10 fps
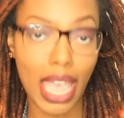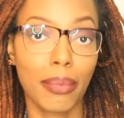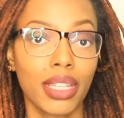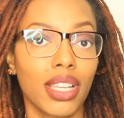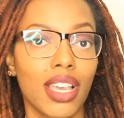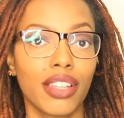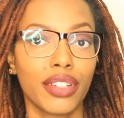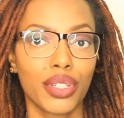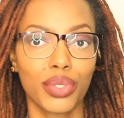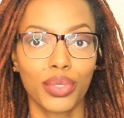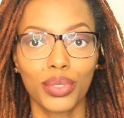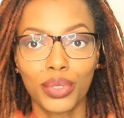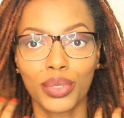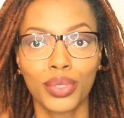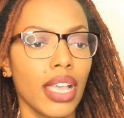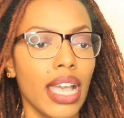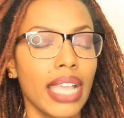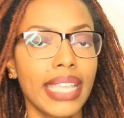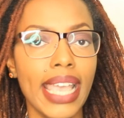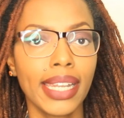Yeah, I'm going to color it soon.
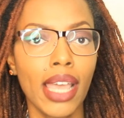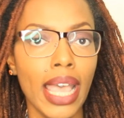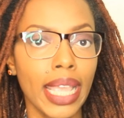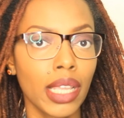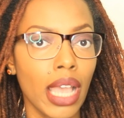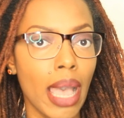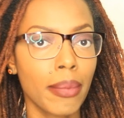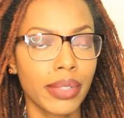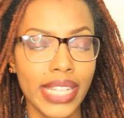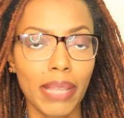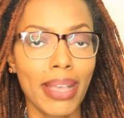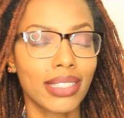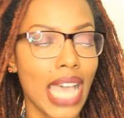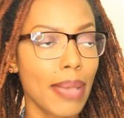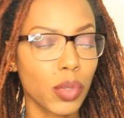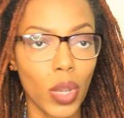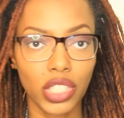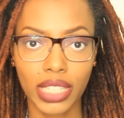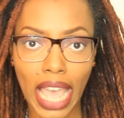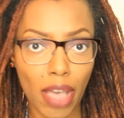Again, I um, take my time to
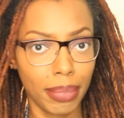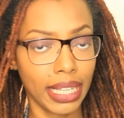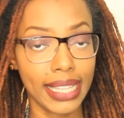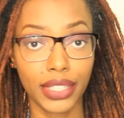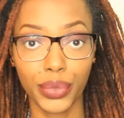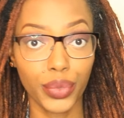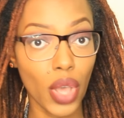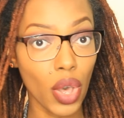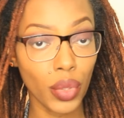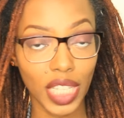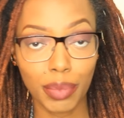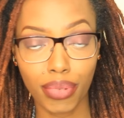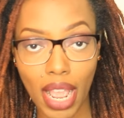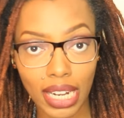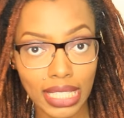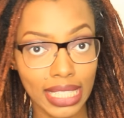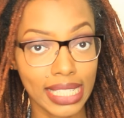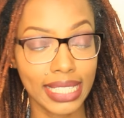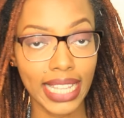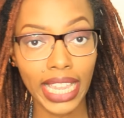wash it out because you know these products
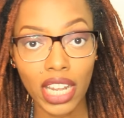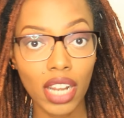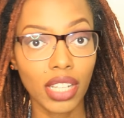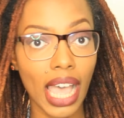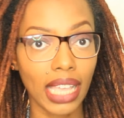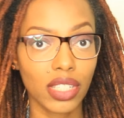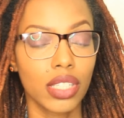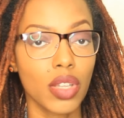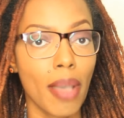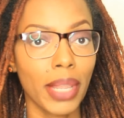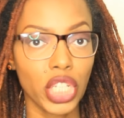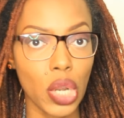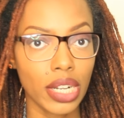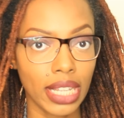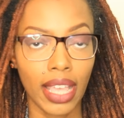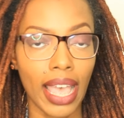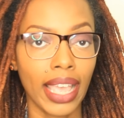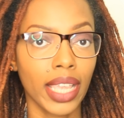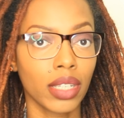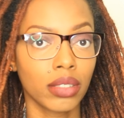can stay in our locks. So I make sure that
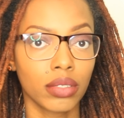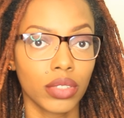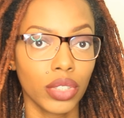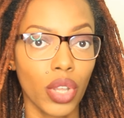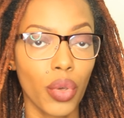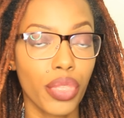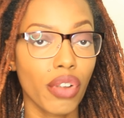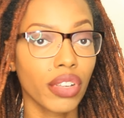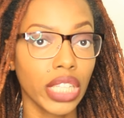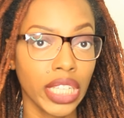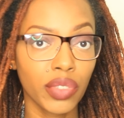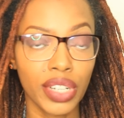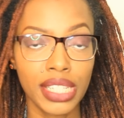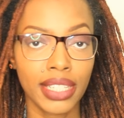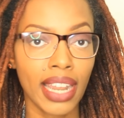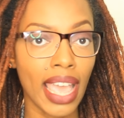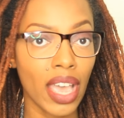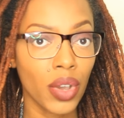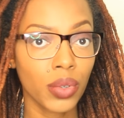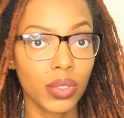I, you know, thoroughly rinse it
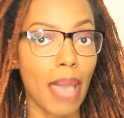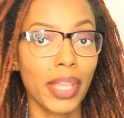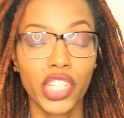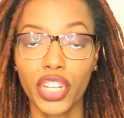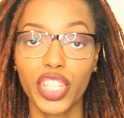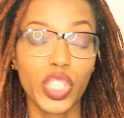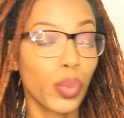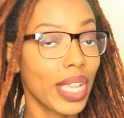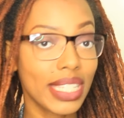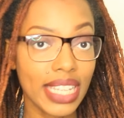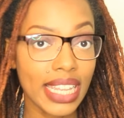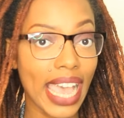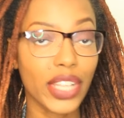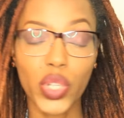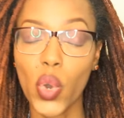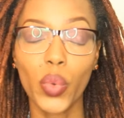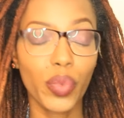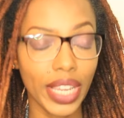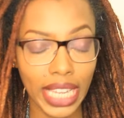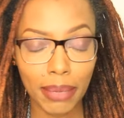out. I make sure to squeeze it. I
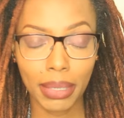don't wring